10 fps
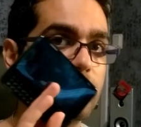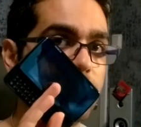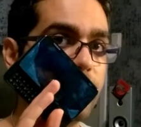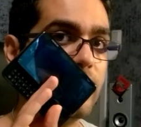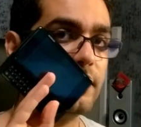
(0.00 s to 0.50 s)

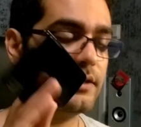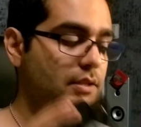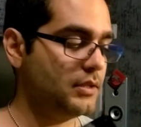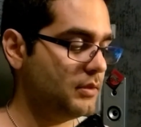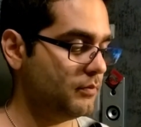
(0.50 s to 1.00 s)
of
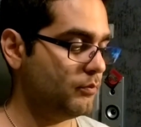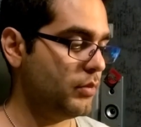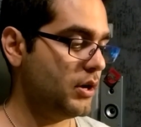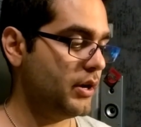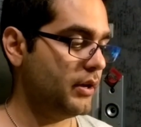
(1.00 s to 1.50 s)
this,
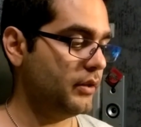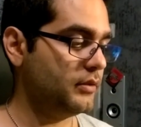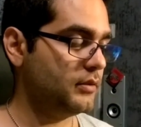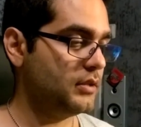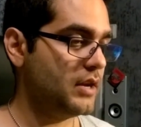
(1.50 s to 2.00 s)

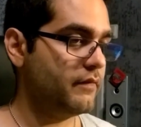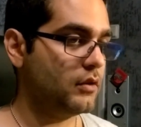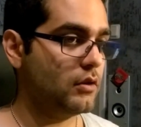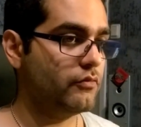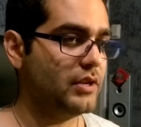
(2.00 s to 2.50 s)
but never
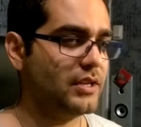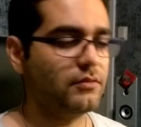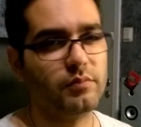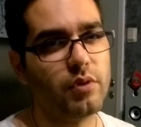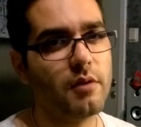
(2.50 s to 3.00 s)
got released to
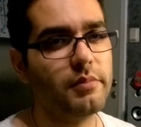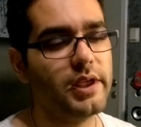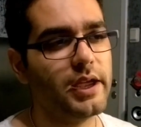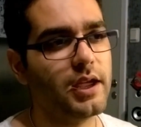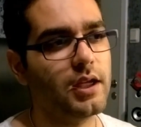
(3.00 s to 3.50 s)
the
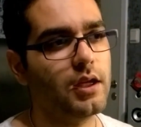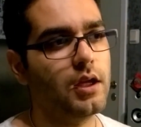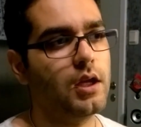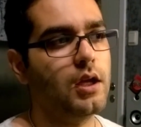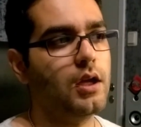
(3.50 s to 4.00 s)
public.
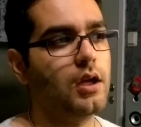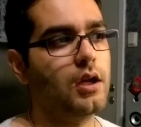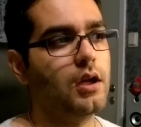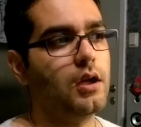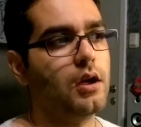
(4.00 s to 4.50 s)

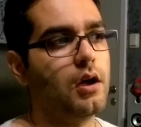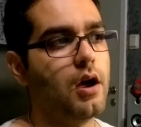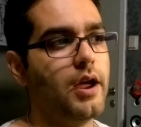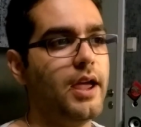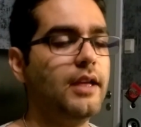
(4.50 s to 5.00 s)

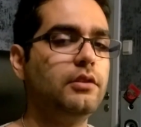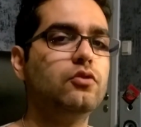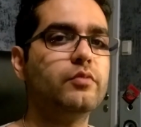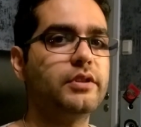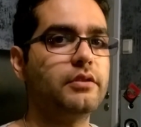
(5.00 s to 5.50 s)
I hate
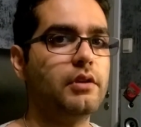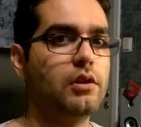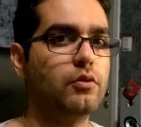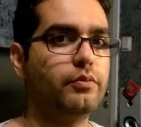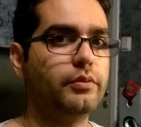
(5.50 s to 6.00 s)
you, Mr.
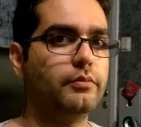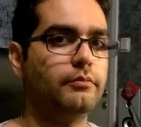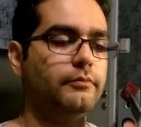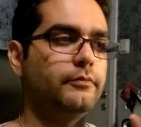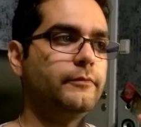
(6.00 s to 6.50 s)
Elop,
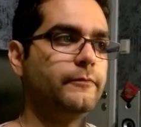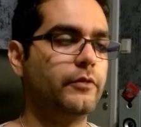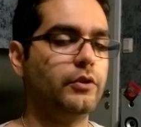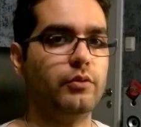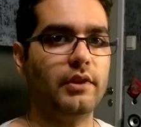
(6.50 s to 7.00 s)

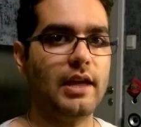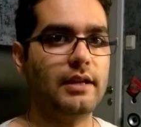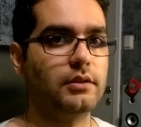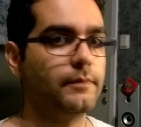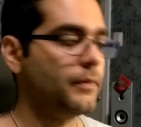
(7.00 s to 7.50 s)
for doing
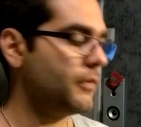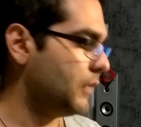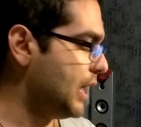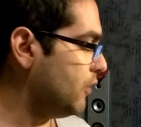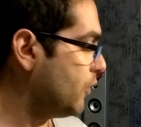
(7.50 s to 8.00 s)
that.
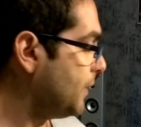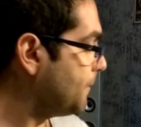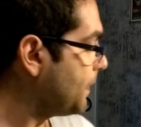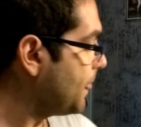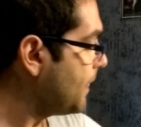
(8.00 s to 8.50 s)
Anyway,
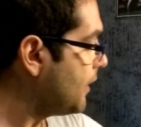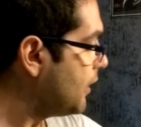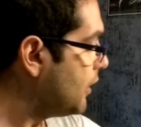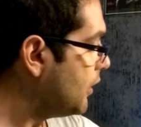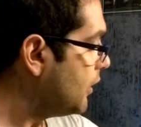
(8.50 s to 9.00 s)

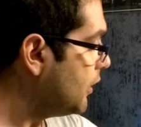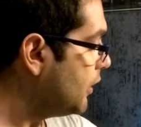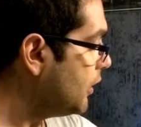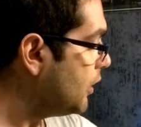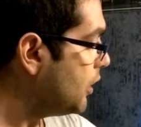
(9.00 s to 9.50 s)

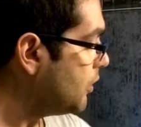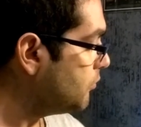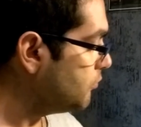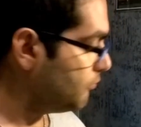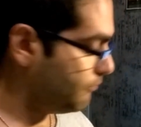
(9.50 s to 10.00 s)

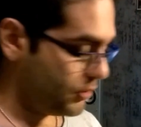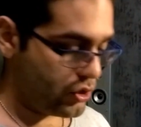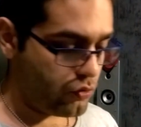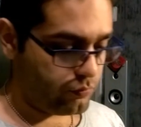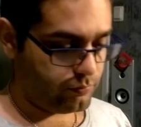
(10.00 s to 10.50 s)
the
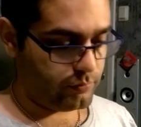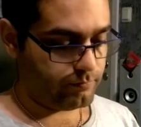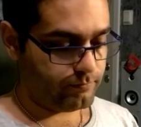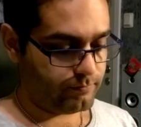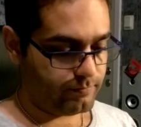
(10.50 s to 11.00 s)

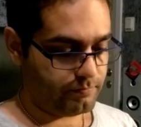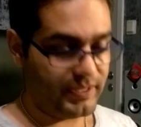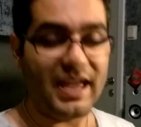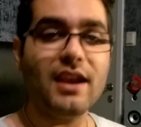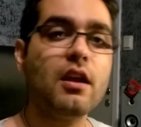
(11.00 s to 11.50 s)

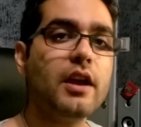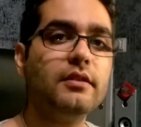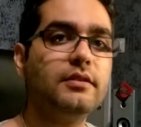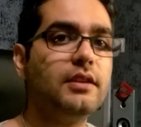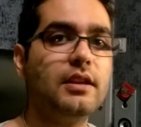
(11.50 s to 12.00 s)

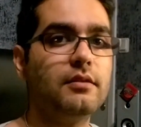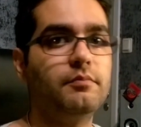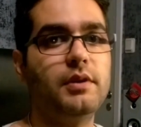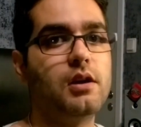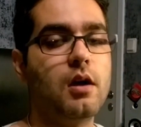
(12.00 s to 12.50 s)
N9 didn't
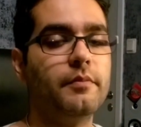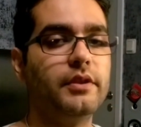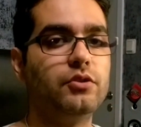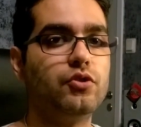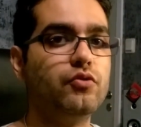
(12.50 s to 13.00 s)
become the
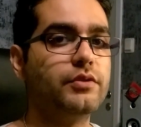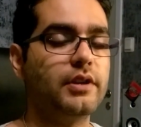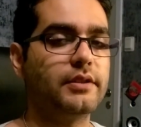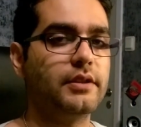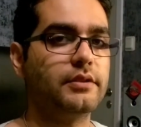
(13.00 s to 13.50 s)
true
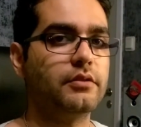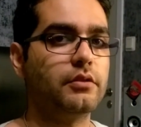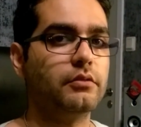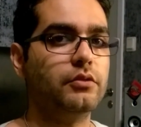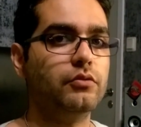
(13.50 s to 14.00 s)

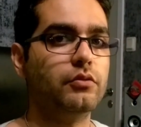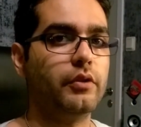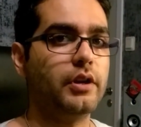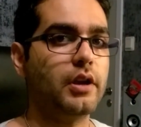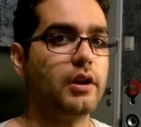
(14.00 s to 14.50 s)
successor to
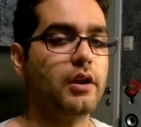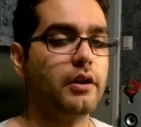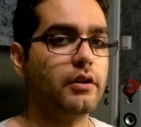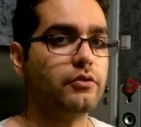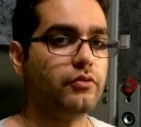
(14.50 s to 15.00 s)
Nokia
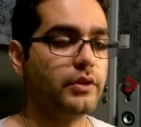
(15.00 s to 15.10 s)
900